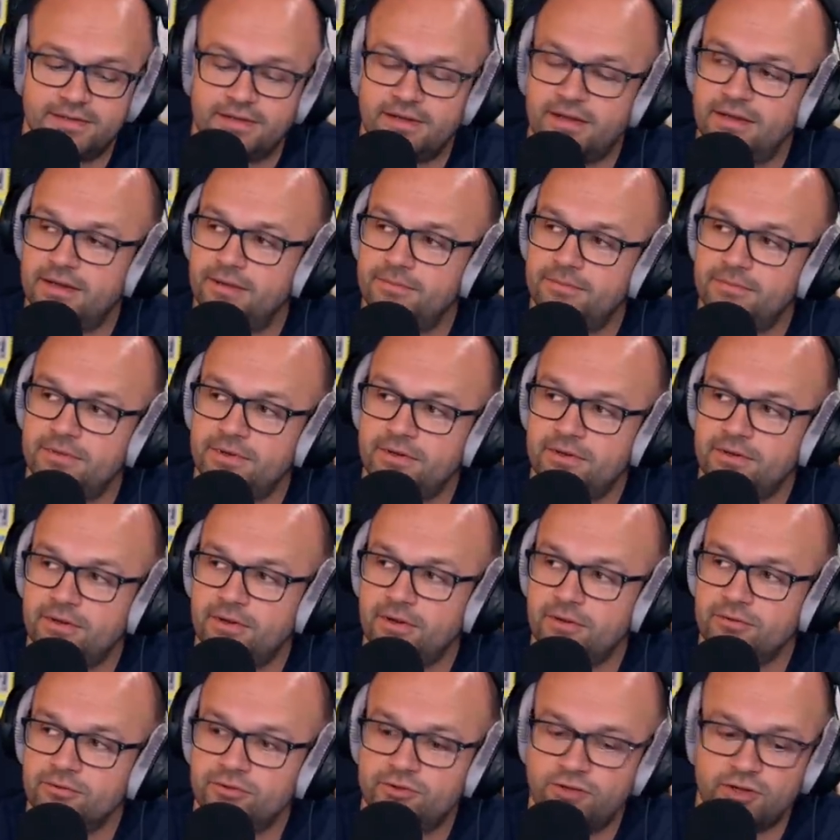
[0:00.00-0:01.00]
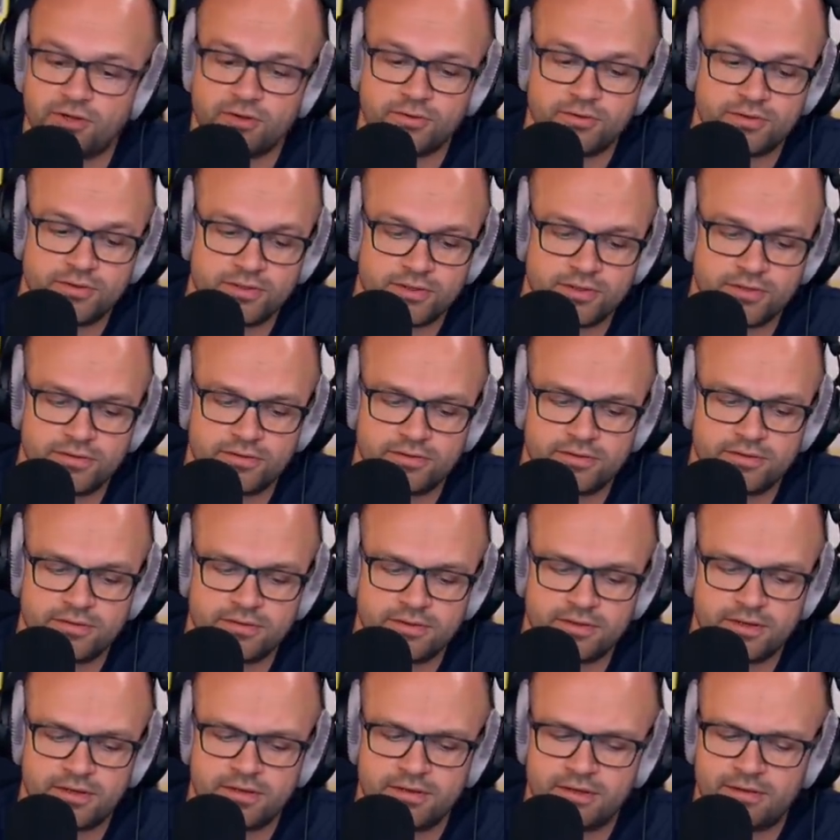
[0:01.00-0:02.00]
Gnonto.
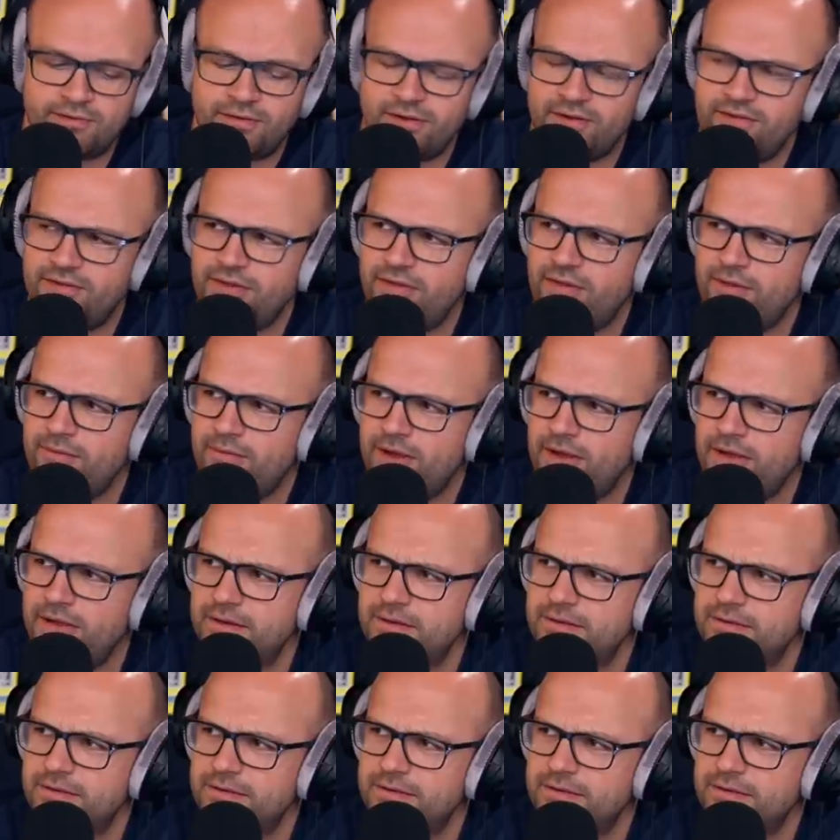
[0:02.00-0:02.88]
If I said that right?